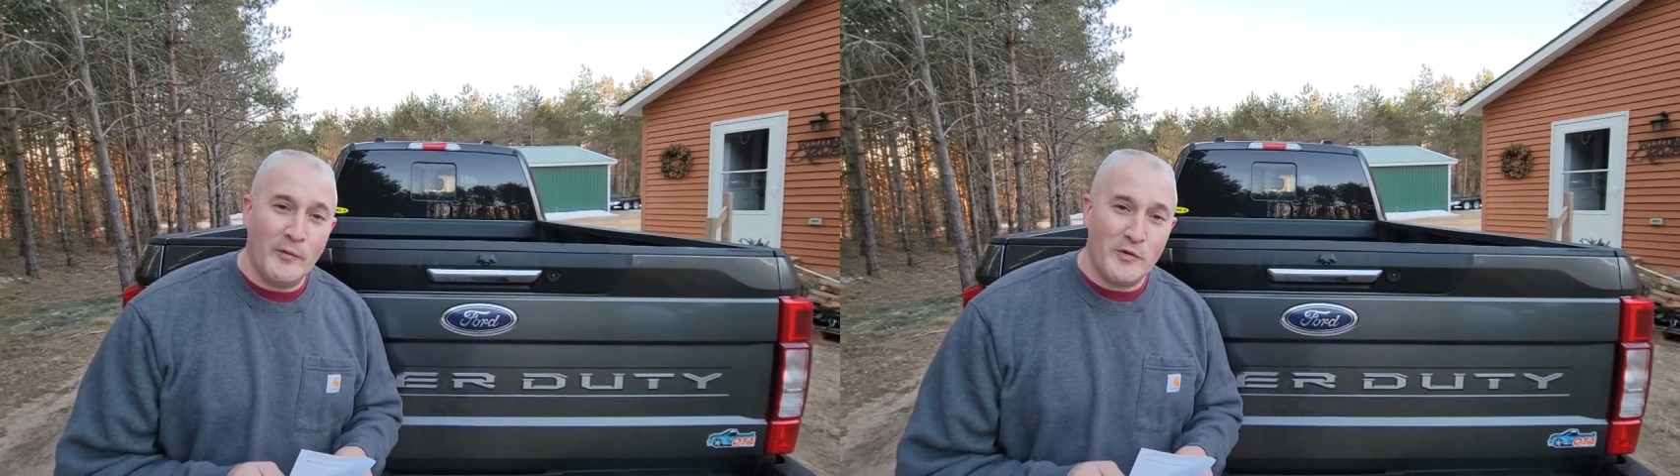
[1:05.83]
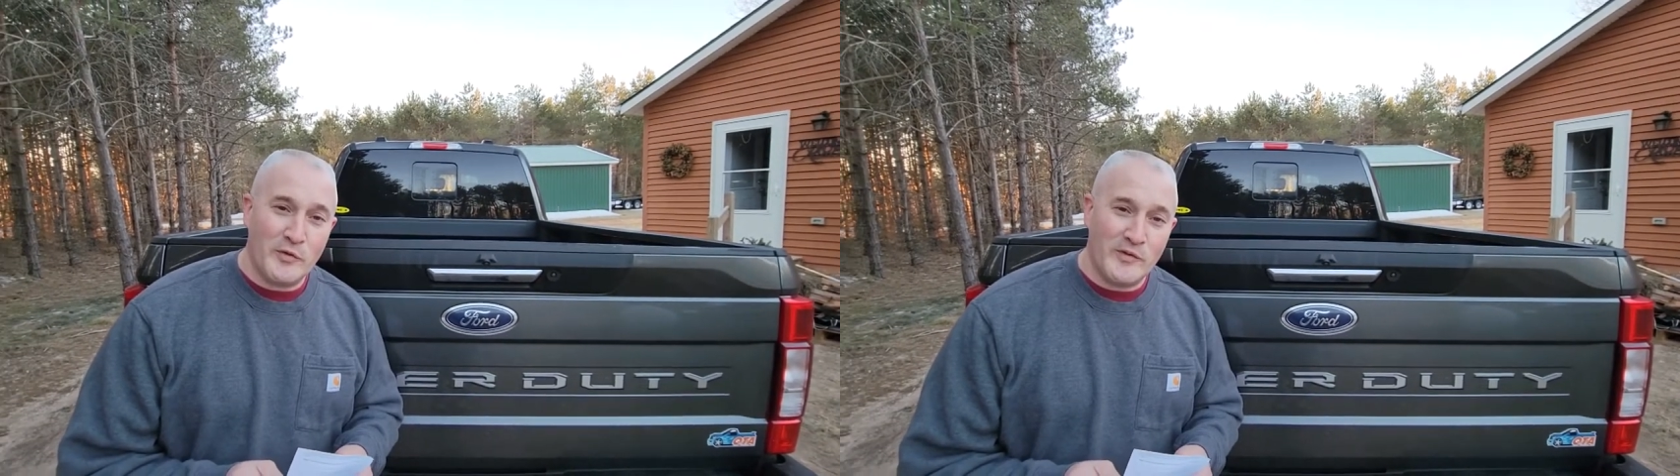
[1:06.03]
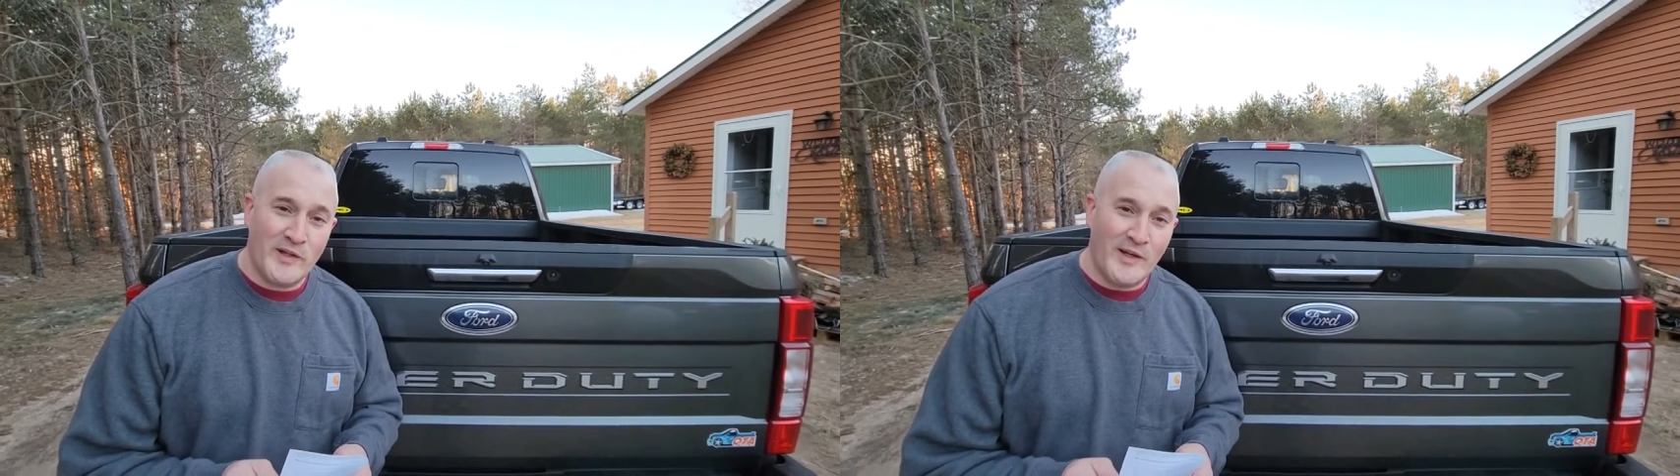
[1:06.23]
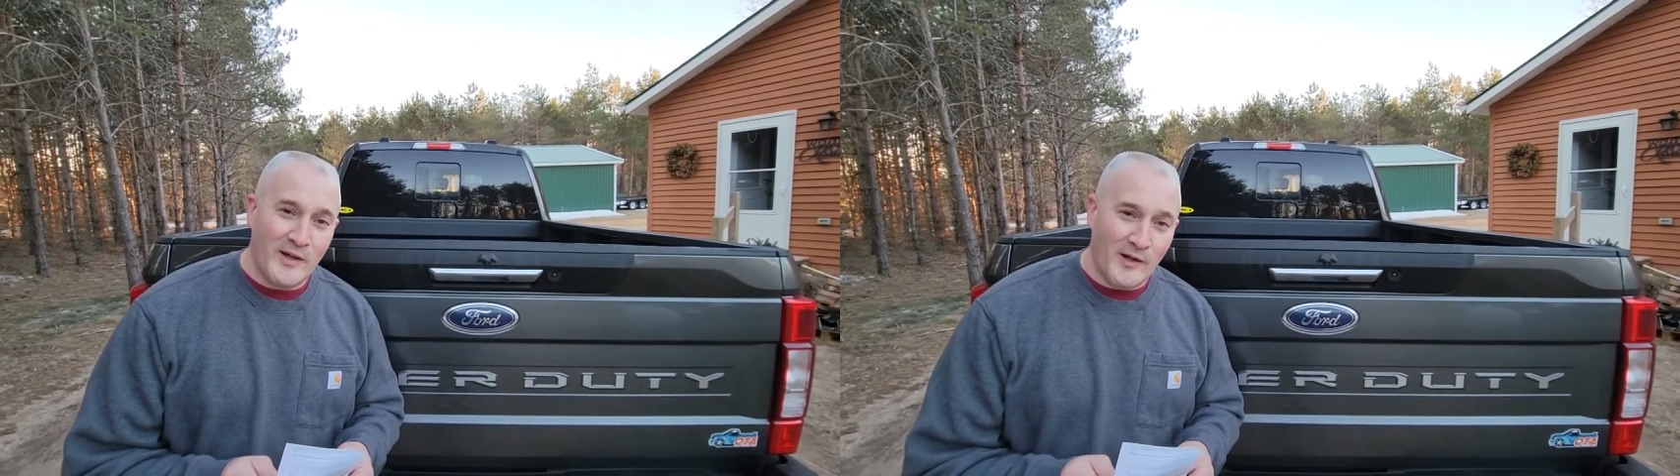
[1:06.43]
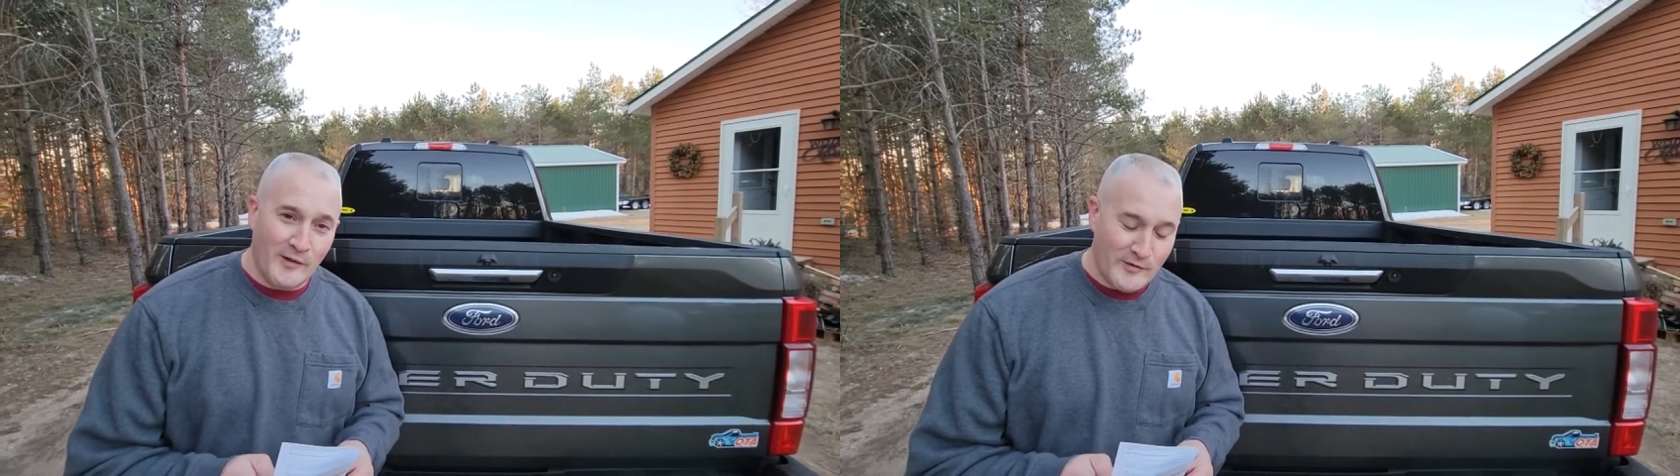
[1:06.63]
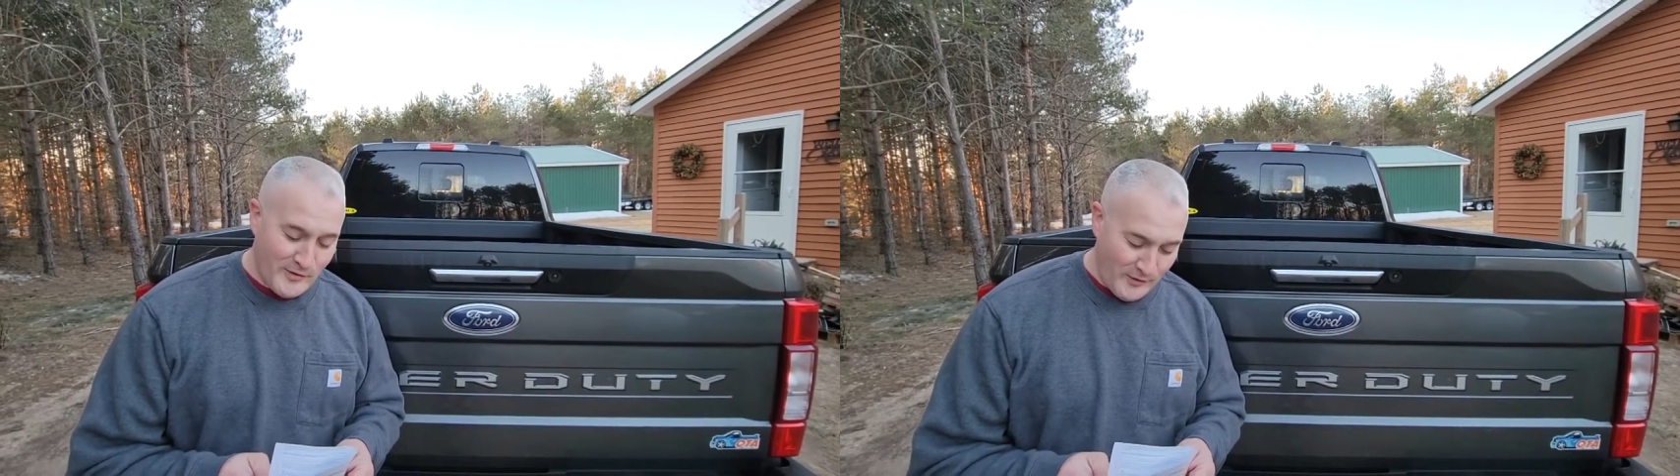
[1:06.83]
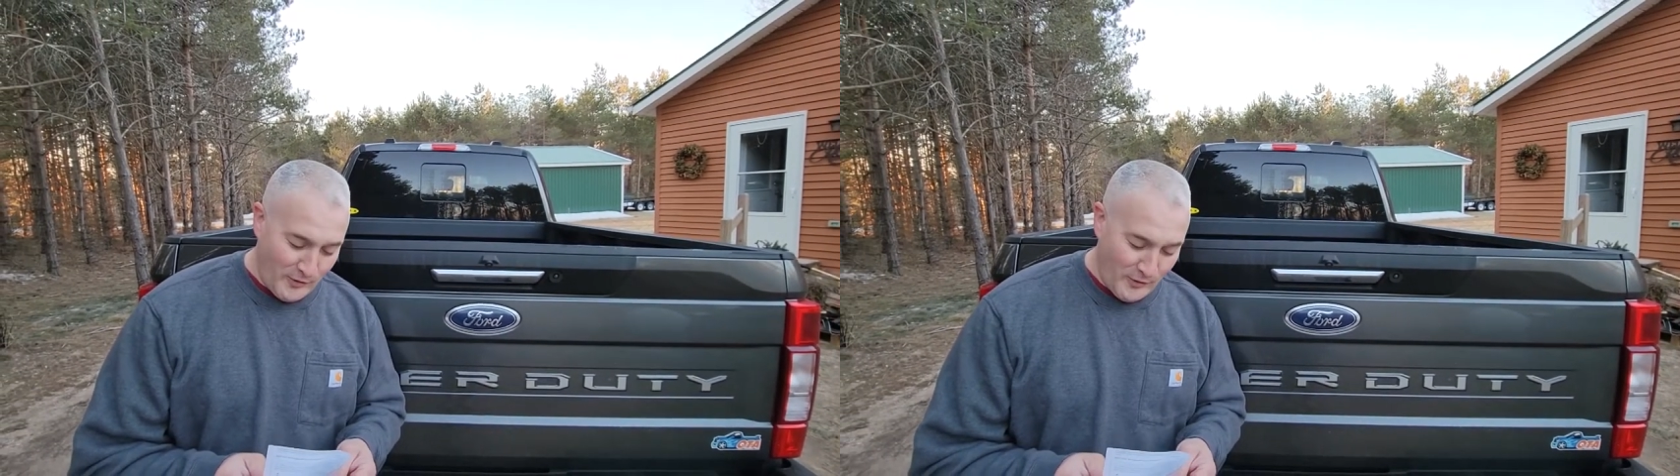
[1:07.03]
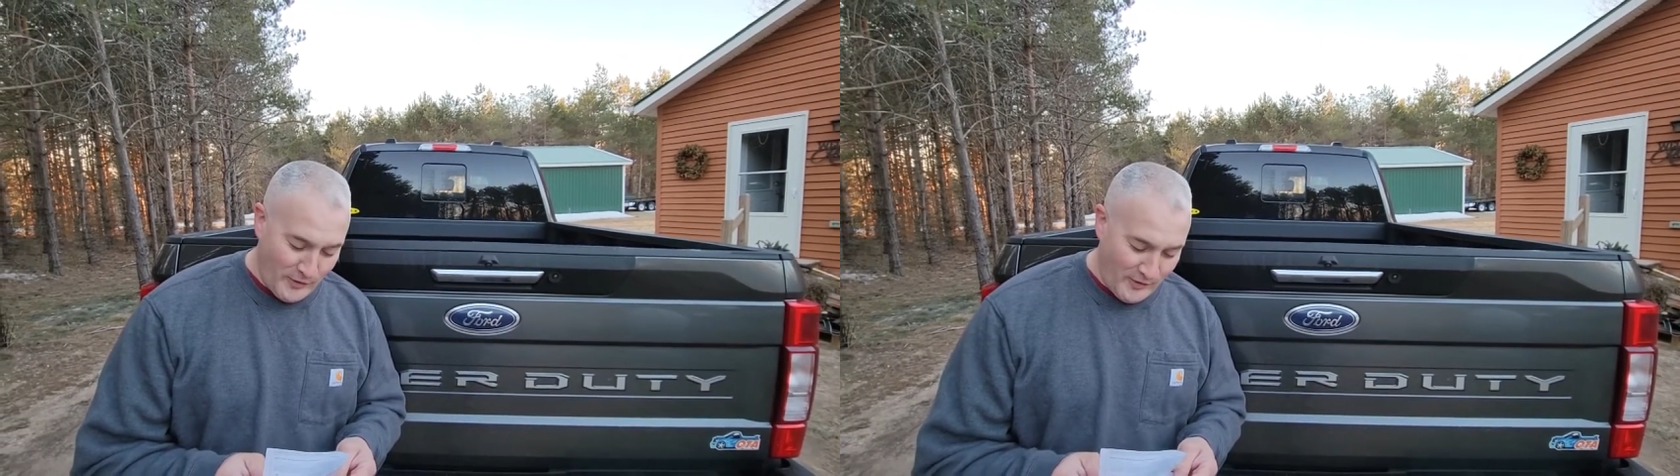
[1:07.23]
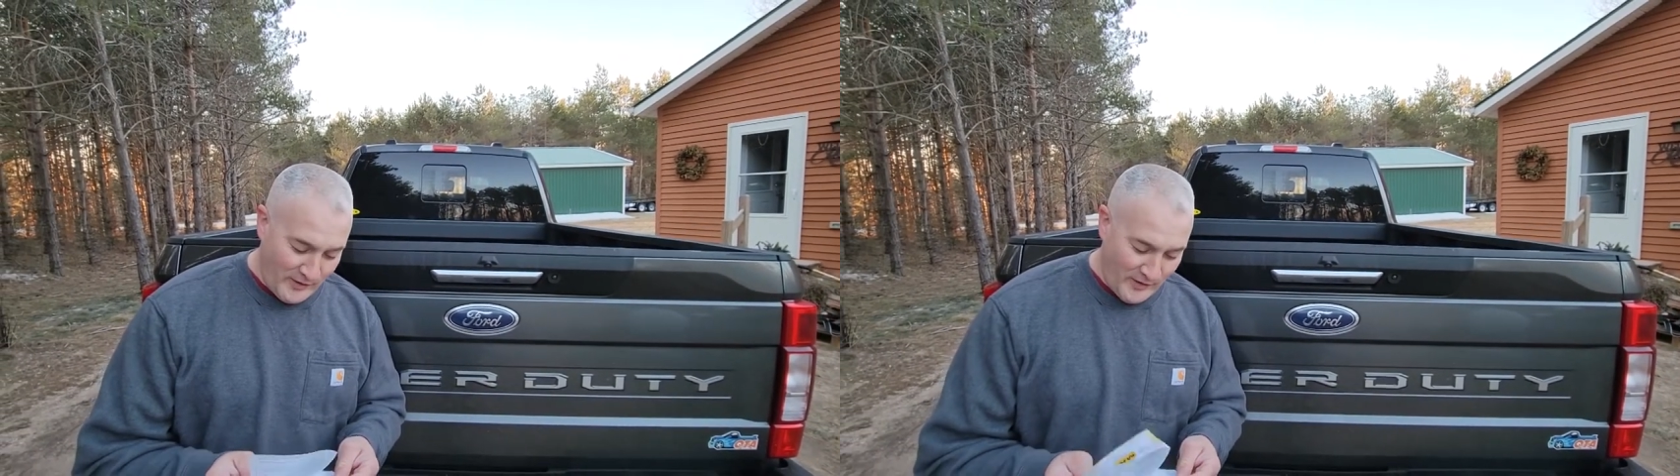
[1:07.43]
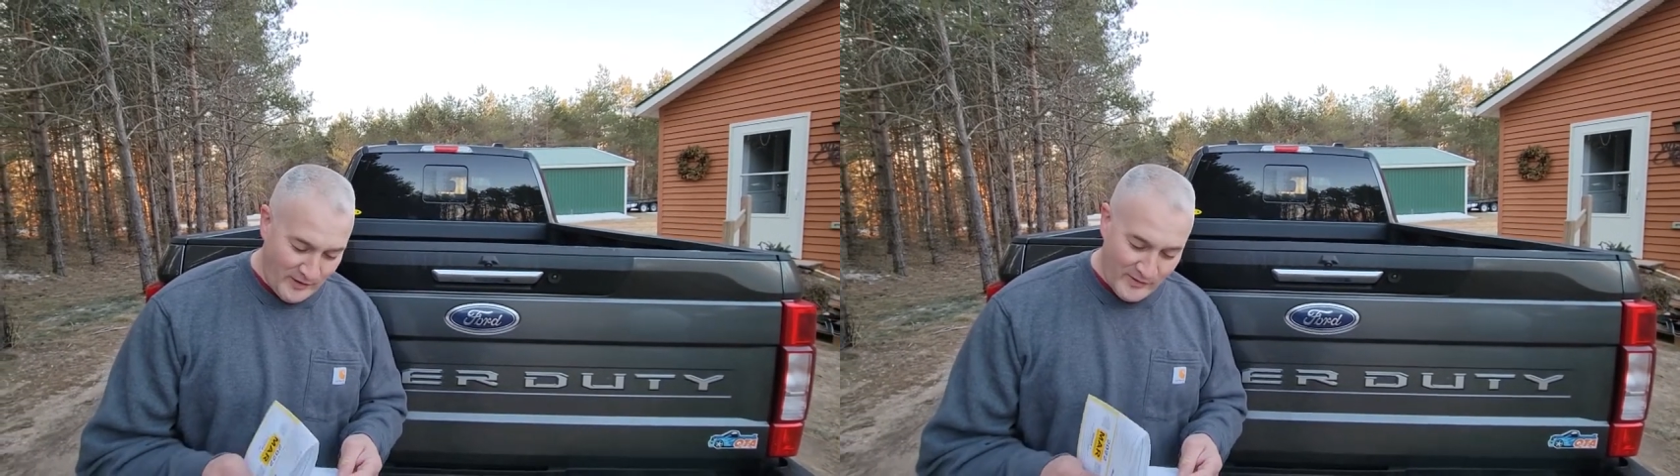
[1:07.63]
which was $10 to go into the uh,